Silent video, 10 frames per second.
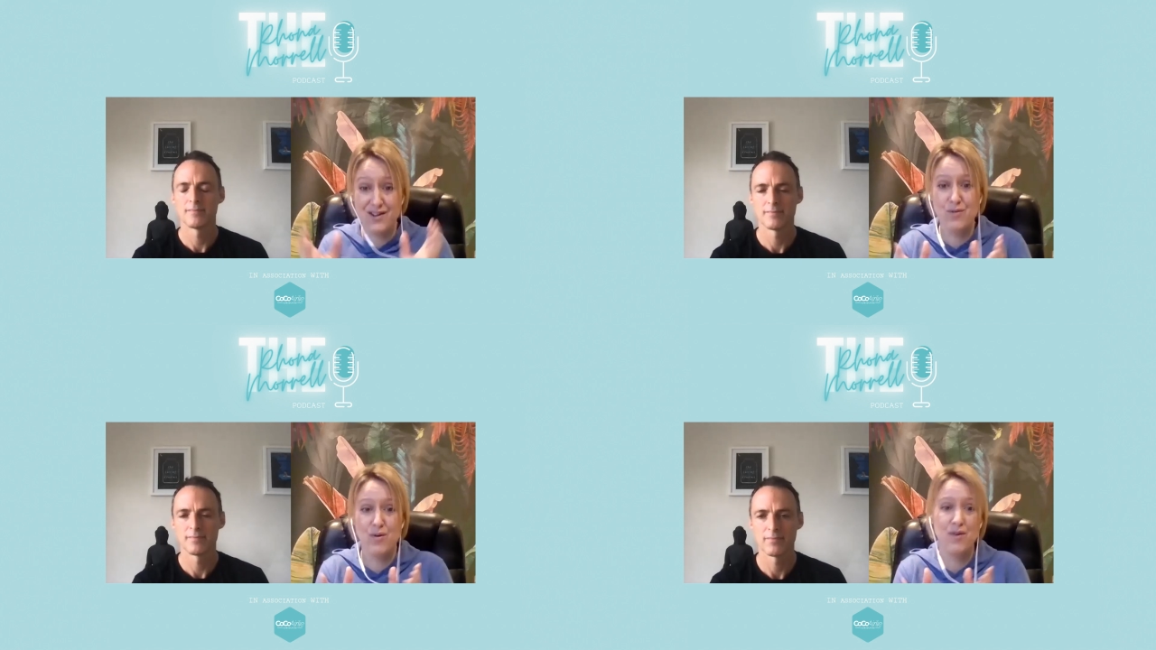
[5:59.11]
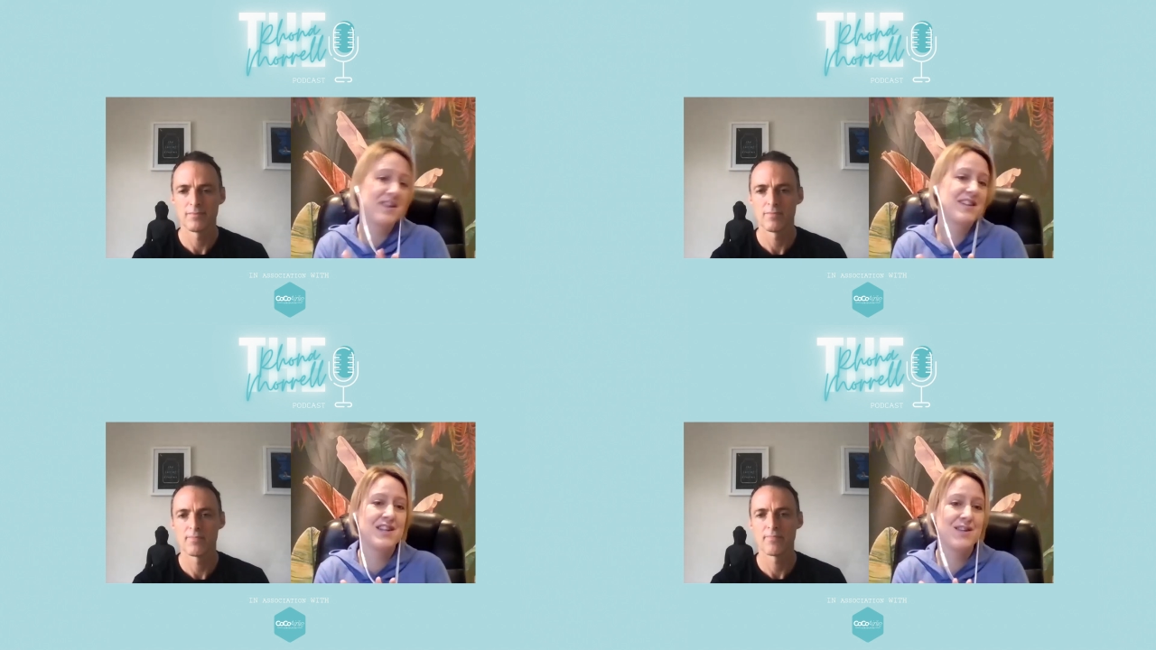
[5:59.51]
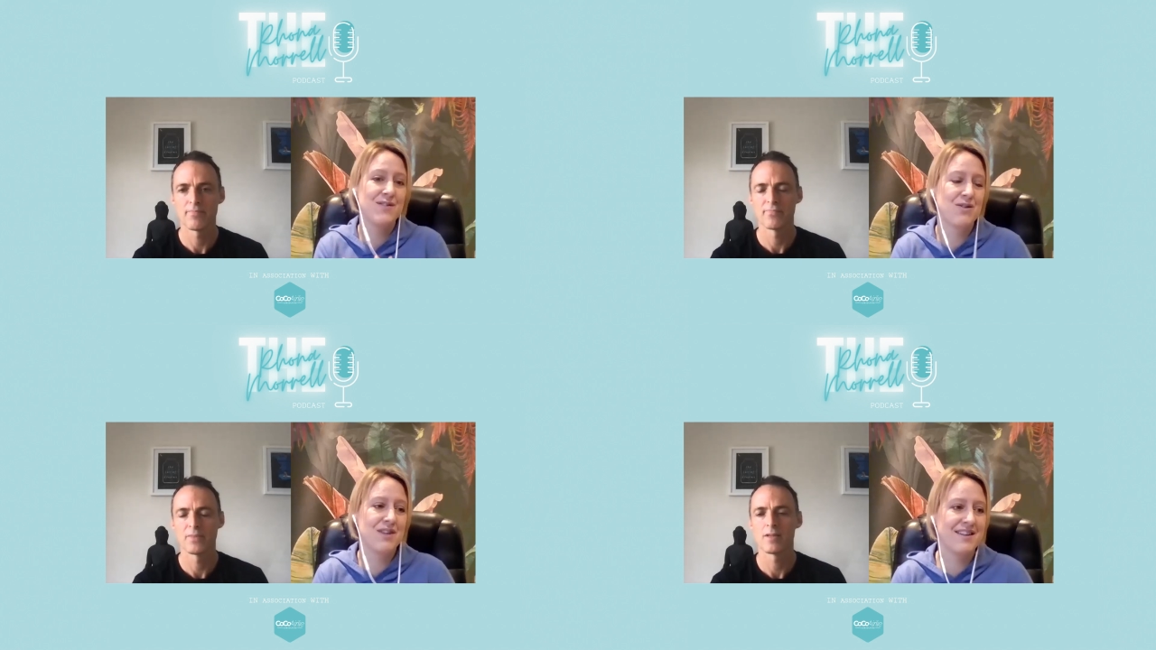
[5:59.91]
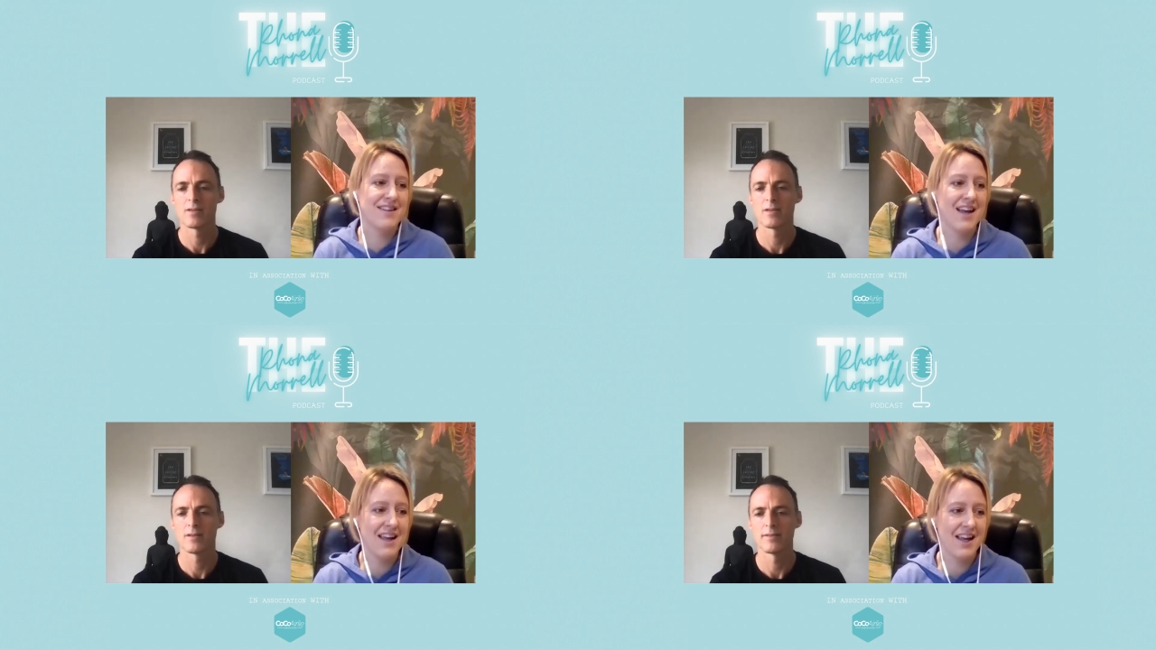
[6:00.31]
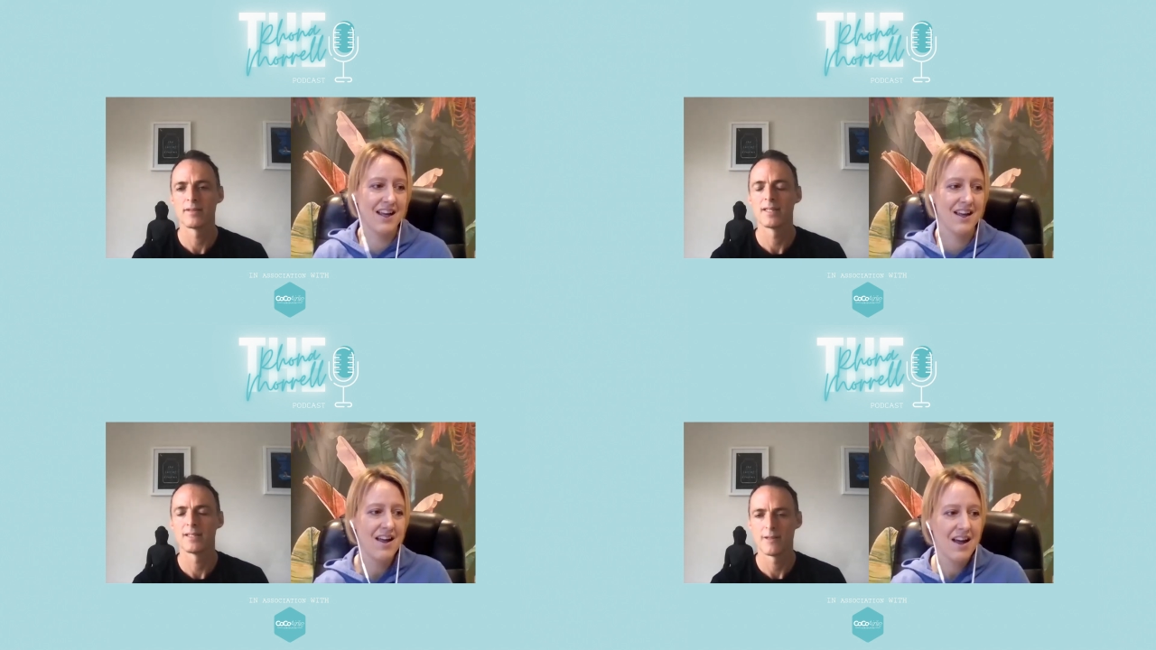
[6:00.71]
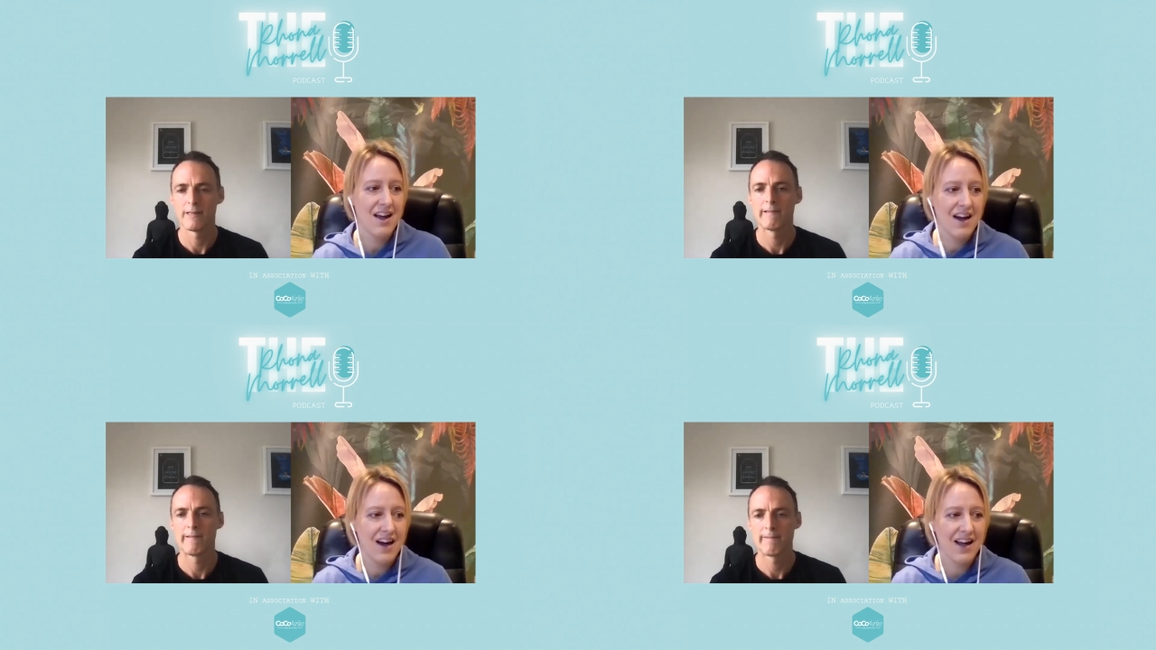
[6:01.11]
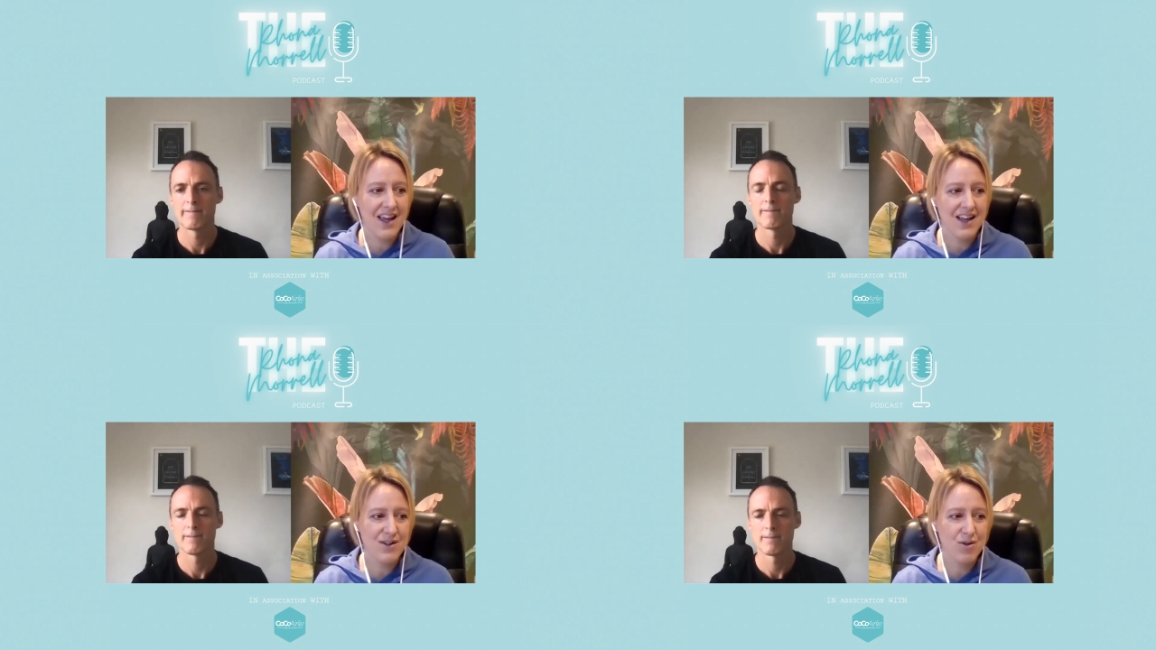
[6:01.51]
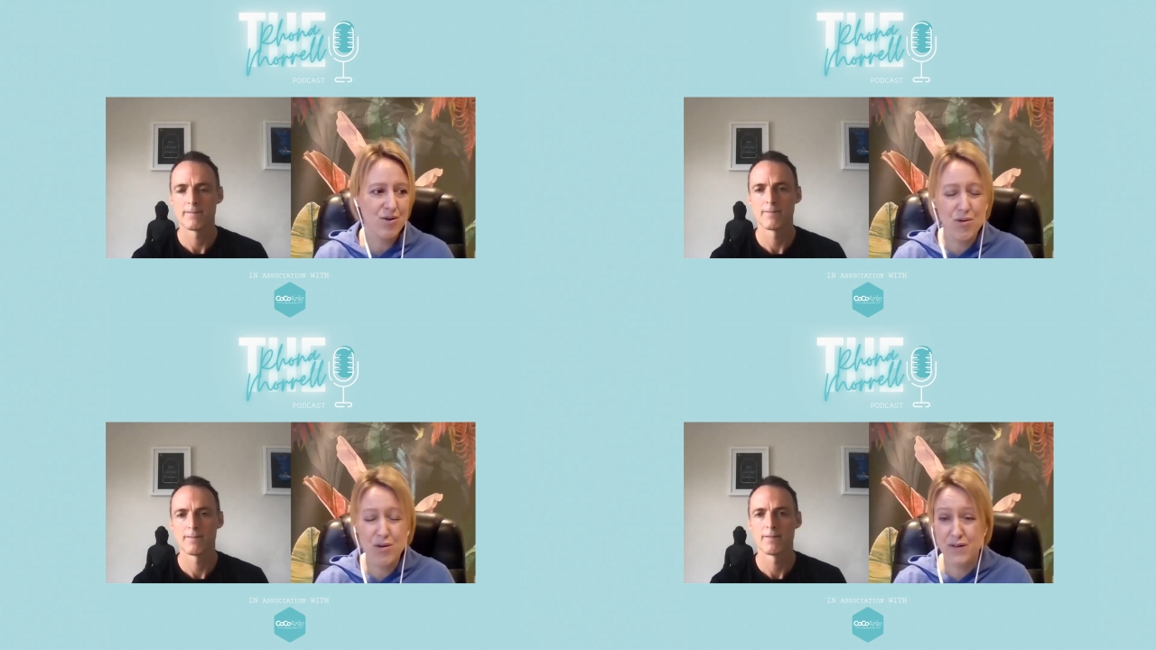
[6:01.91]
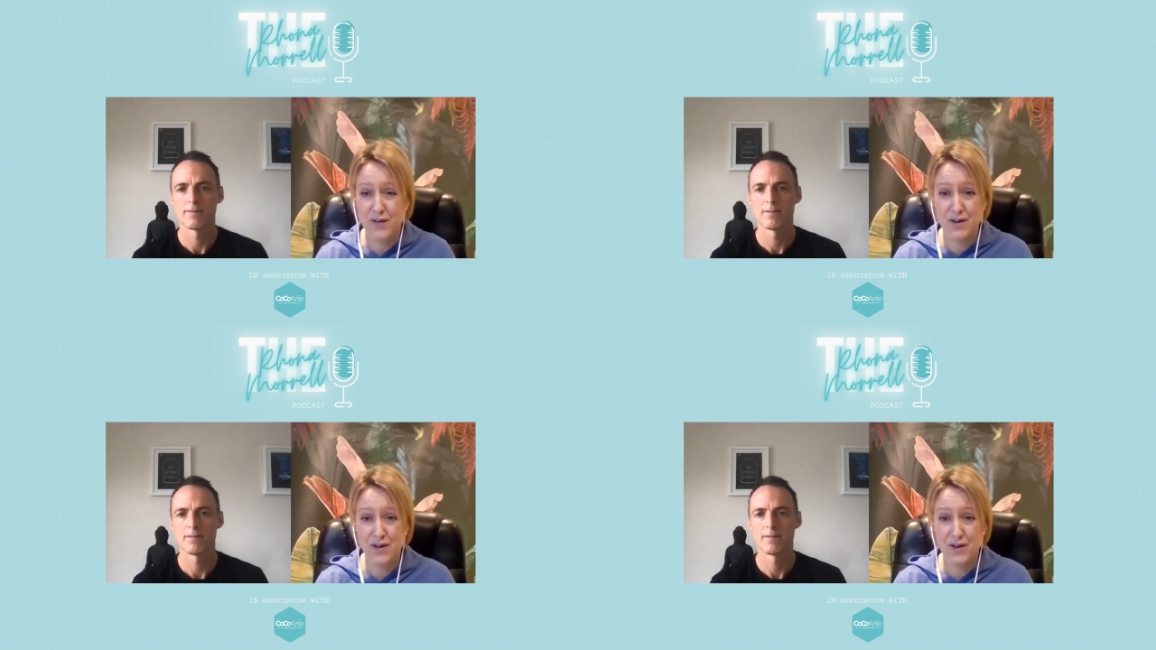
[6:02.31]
Speaker 1: to what this individual is saying. I guess all of